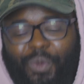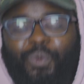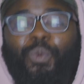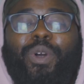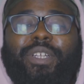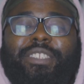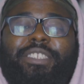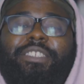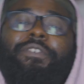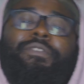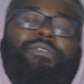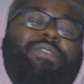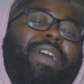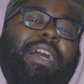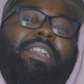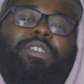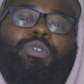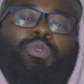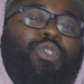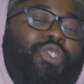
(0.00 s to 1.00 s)
want to
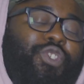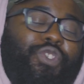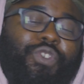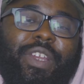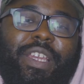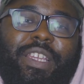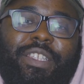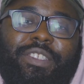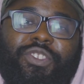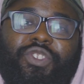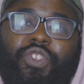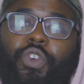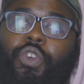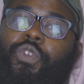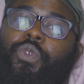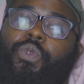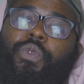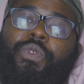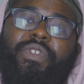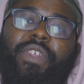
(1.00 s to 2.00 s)
follow trends, or
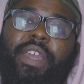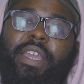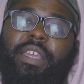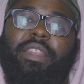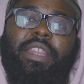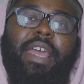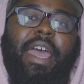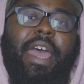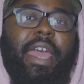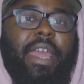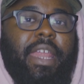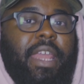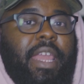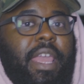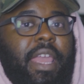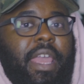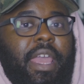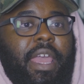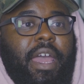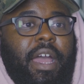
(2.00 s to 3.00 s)
you think that
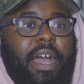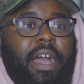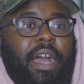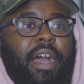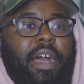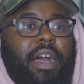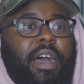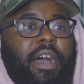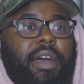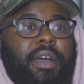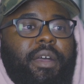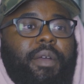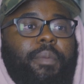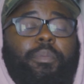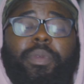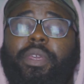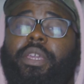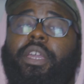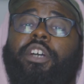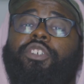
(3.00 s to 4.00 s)

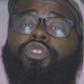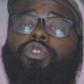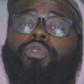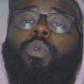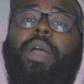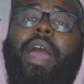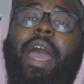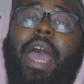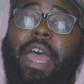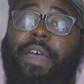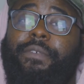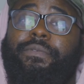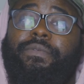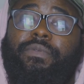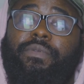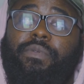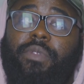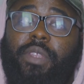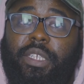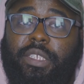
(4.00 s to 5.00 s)
because you have
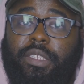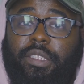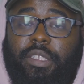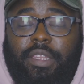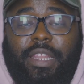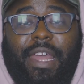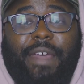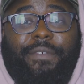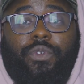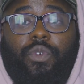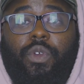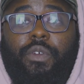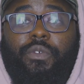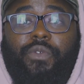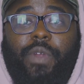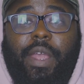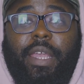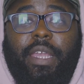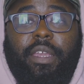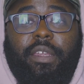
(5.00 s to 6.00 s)
this level
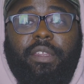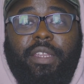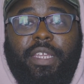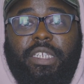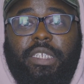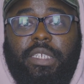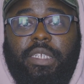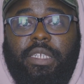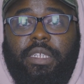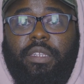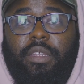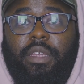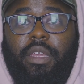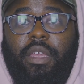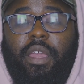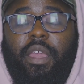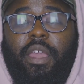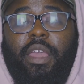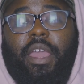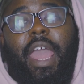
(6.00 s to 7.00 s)
of recognition,
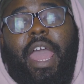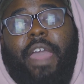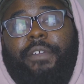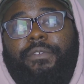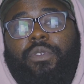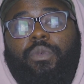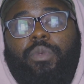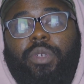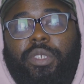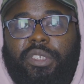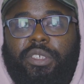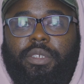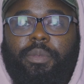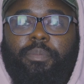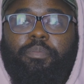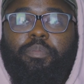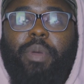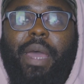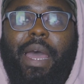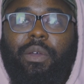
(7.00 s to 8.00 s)
everyone
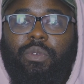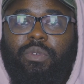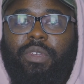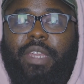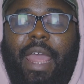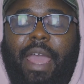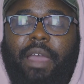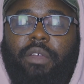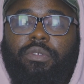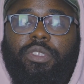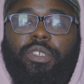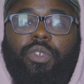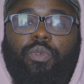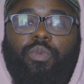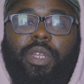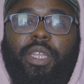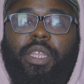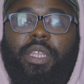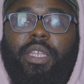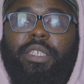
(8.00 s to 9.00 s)
should bow down to
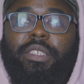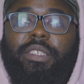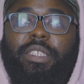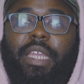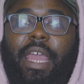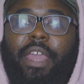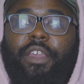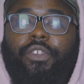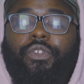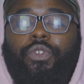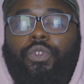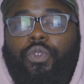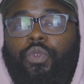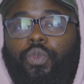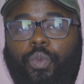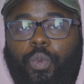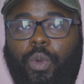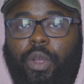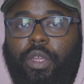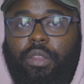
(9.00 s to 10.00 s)
what it is that you
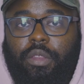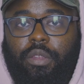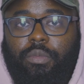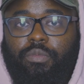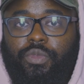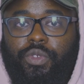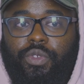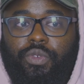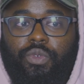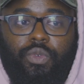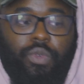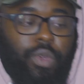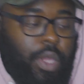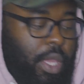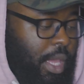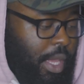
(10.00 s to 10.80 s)
want them to,